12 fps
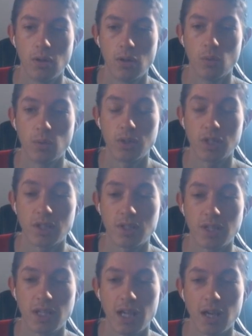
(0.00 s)
We shall
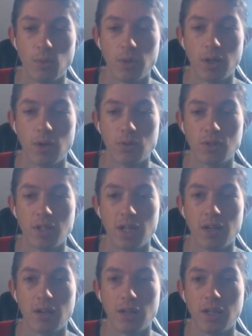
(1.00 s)
see how we go. So
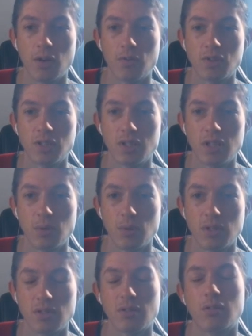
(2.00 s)
yeah, he obviously
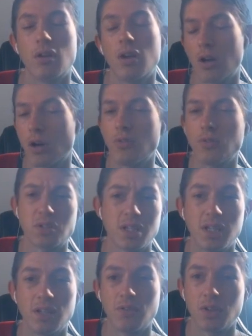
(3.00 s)
summons...
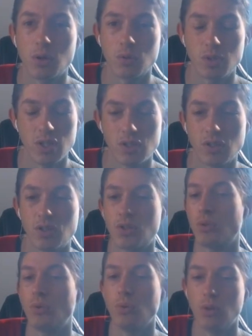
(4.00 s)
Obviously, if he goes into
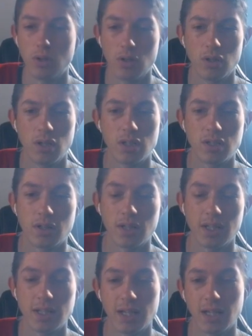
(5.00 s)
2, it's going to
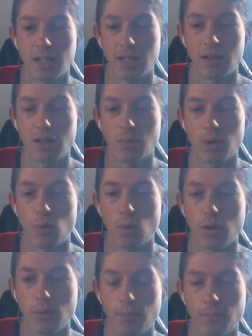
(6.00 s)
get taken out no matter
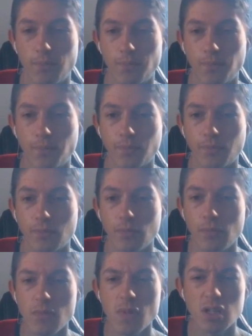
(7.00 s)
what.
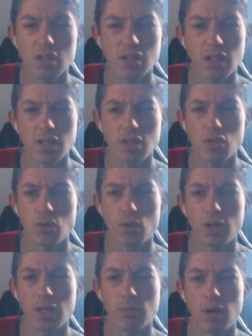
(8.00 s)
So I didn't draw
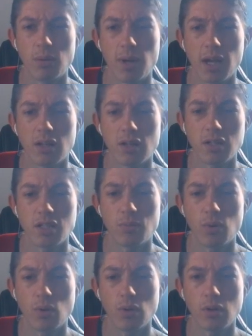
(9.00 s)
any of my backline
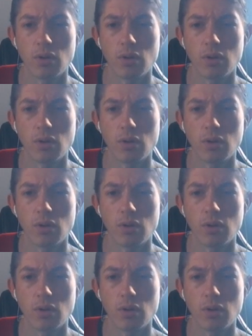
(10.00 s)
support.